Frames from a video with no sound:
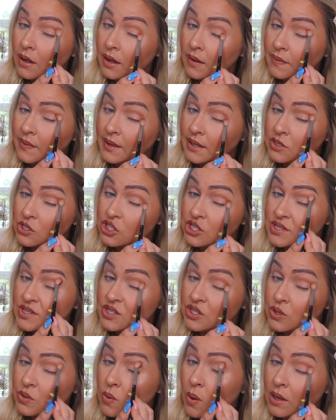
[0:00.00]
And then
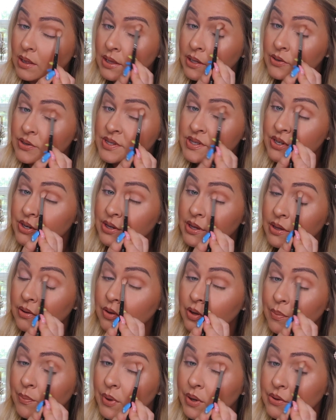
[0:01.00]
just do little
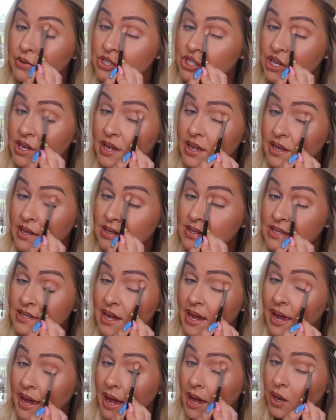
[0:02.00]
circular
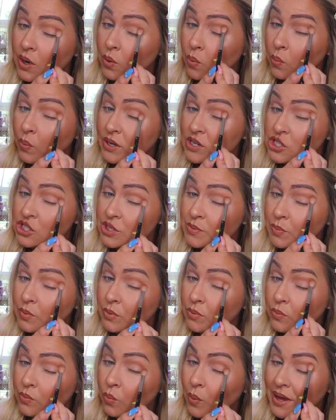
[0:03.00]
motions and
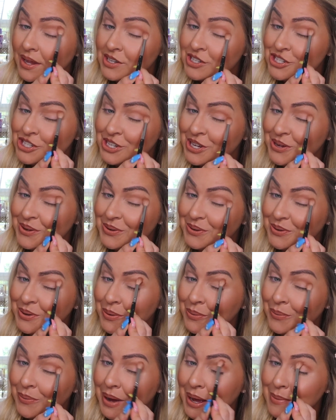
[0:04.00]

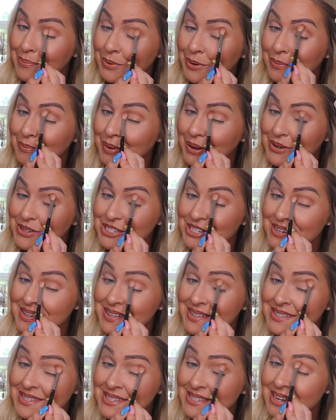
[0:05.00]
windshield wiper
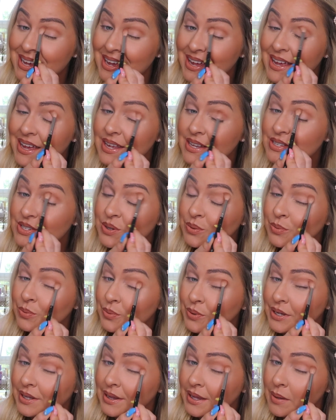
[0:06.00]
motions to
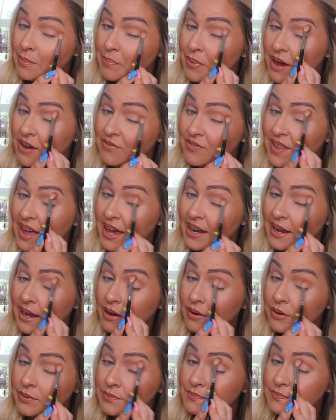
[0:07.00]
really buff that
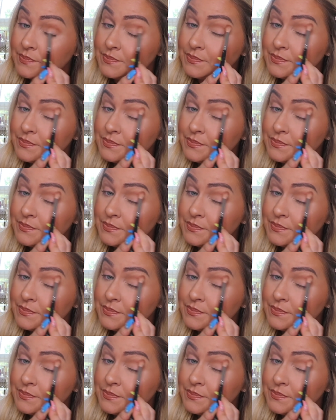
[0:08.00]
out.